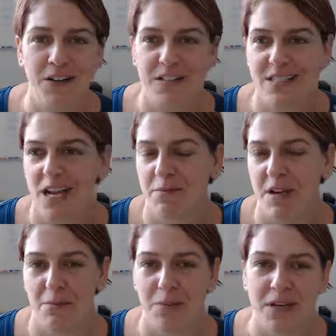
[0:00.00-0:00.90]
stalk me on
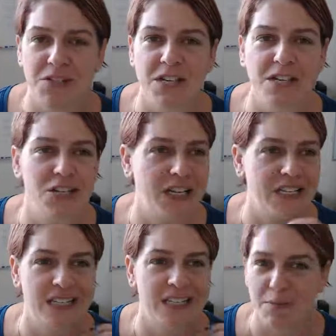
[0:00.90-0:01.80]
Pinterest. You can
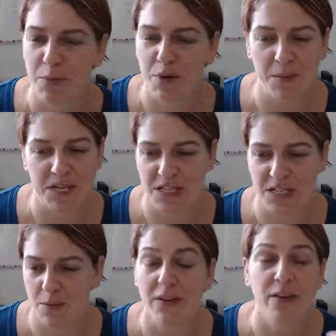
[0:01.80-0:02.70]
stalk me pretty much anywhere,
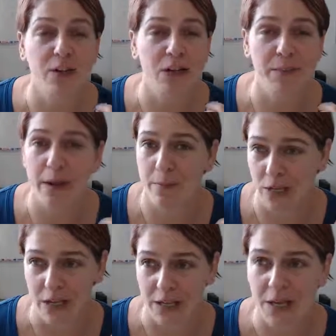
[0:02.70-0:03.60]
even including my blog.
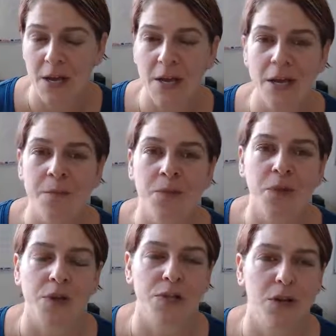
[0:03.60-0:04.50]

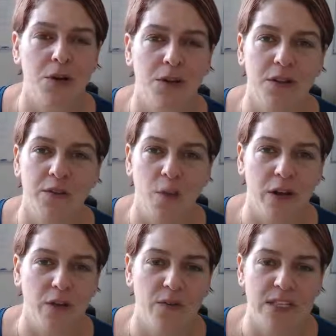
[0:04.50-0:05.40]
So if you want to
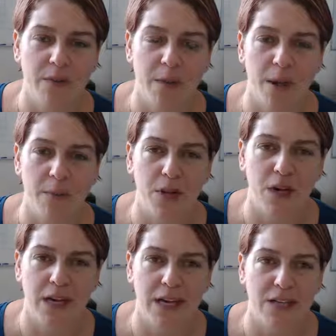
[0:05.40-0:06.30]
go visit me, my blog
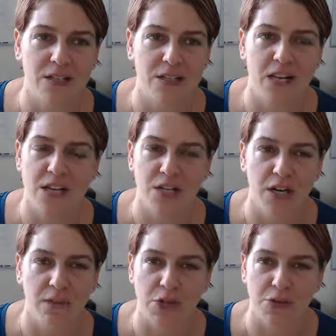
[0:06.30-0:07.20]
is
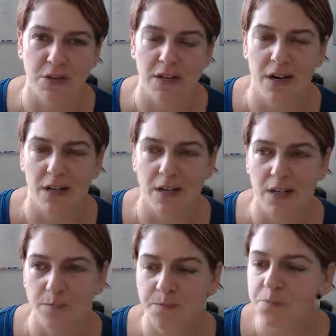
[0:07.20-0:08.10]
thechefkatrina.com.